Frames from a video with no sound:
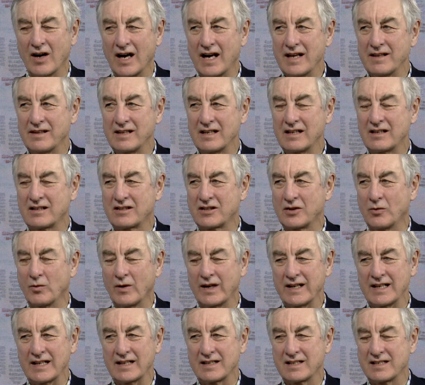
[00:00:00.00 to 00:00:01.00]
I think to
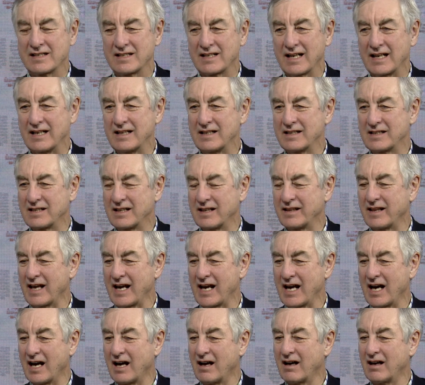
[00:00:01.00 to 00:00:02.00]
one extent
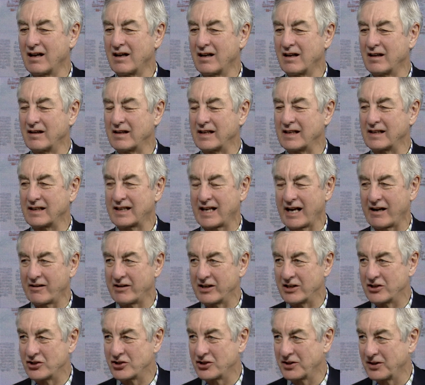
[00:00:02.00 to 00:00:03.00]
they are
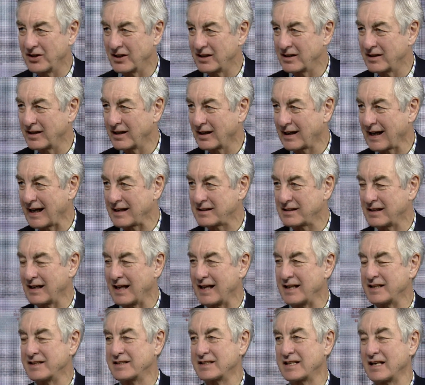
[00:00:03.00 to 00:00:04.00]
encouraged that the
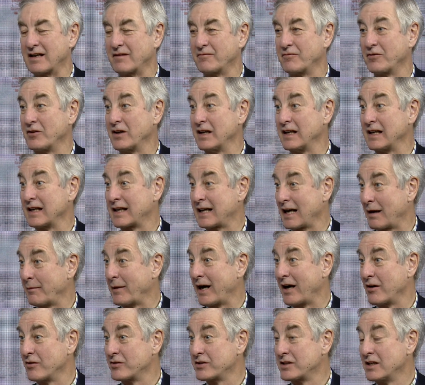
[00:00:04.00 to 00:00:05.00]
Catalans have really come
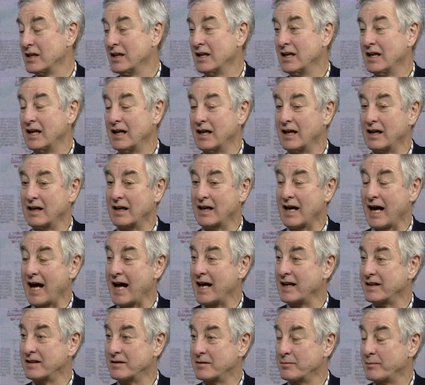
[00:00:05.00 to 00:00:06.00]
out
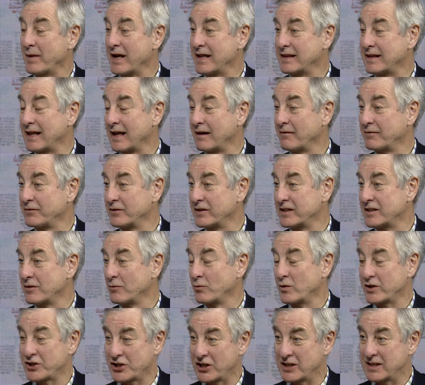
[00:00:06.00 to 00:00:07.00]
and made their
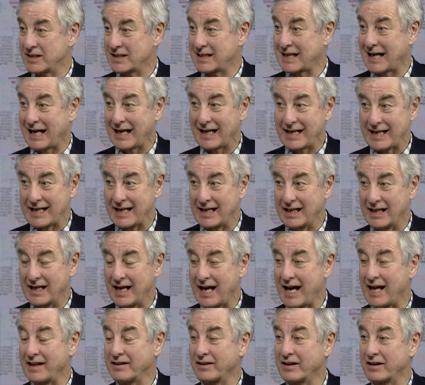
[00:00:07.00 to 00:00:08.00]
wishes clear,
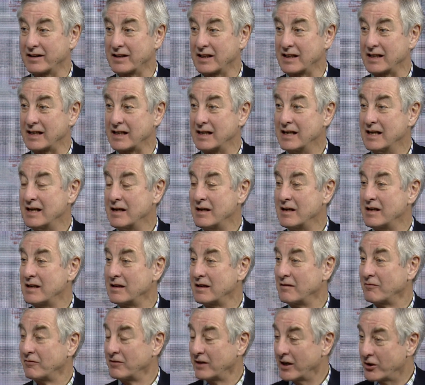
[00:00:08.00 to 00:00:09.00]
and that the
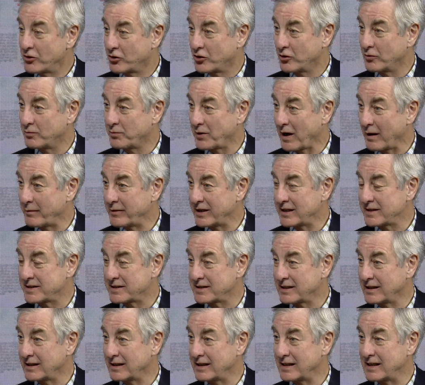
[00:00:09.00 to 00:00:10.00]
local Prime
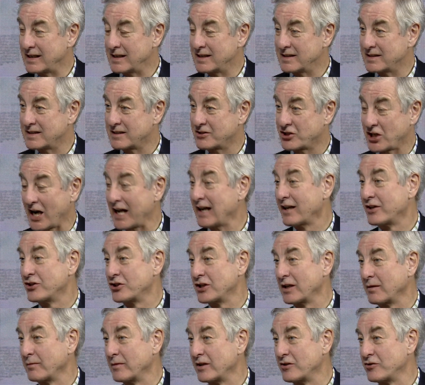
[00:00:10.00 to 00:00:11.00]
Minister is
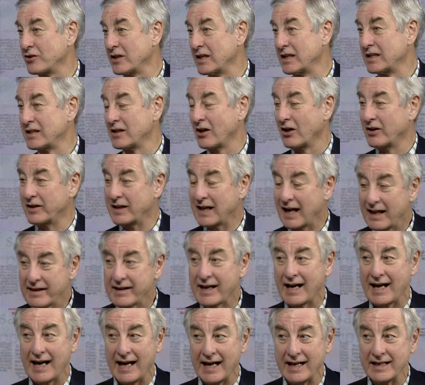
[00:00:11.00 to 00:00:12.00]
challenging Madrid. On the
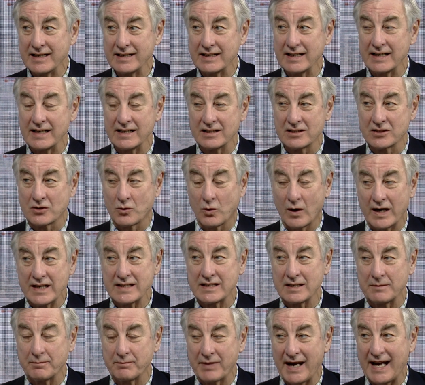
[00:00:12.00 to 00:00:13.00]
other hand, it's
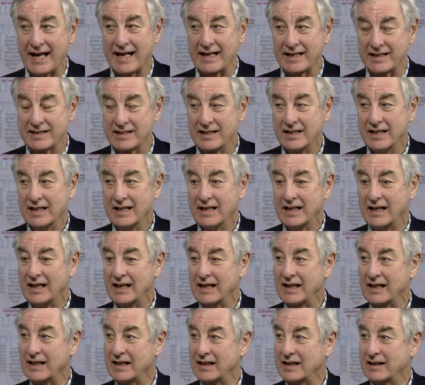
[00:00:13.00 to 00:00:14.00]
quite a bad
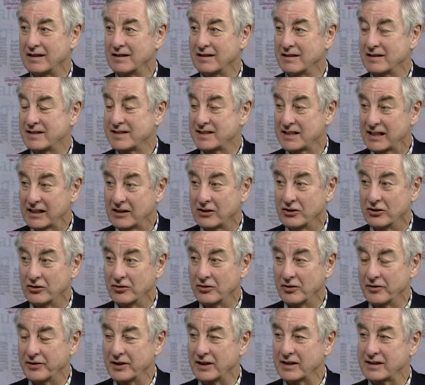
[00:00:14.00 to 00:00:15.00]

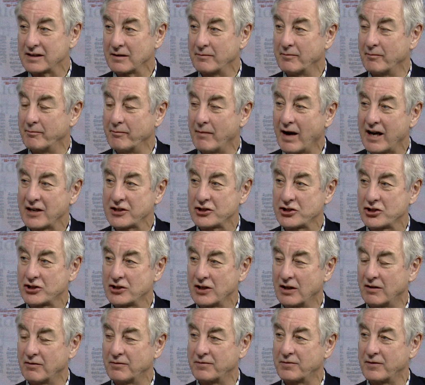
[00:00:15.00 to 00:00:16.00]
signal that much
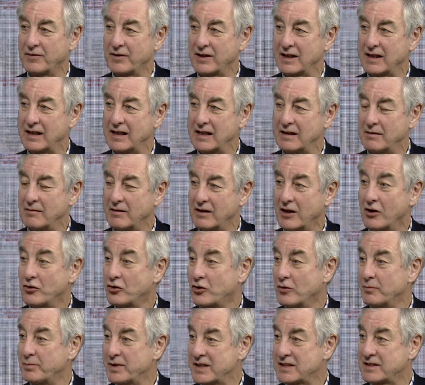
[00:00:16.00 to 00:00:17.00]
of the
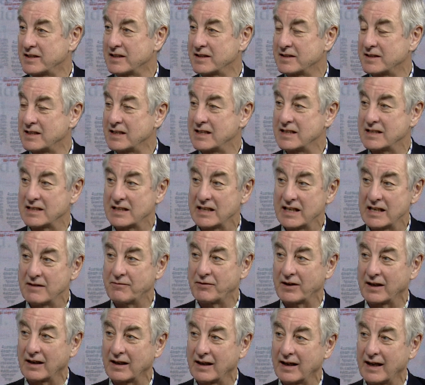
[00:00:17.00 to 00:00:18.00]
local business is
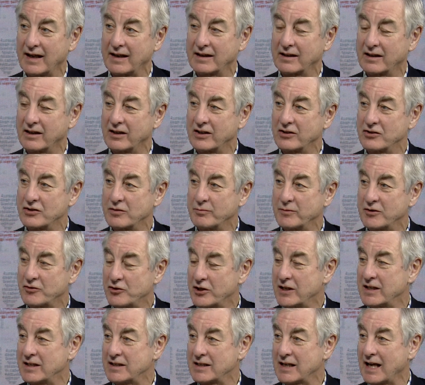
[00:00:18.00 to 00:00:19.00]
leaving and going to
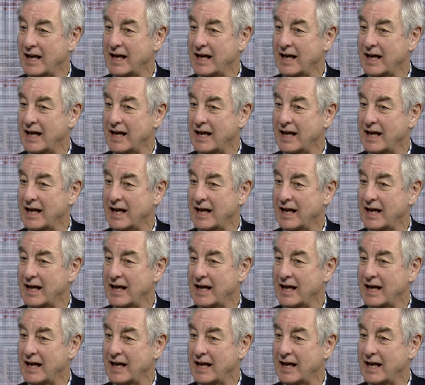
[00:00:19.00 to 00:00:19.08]
Madrid.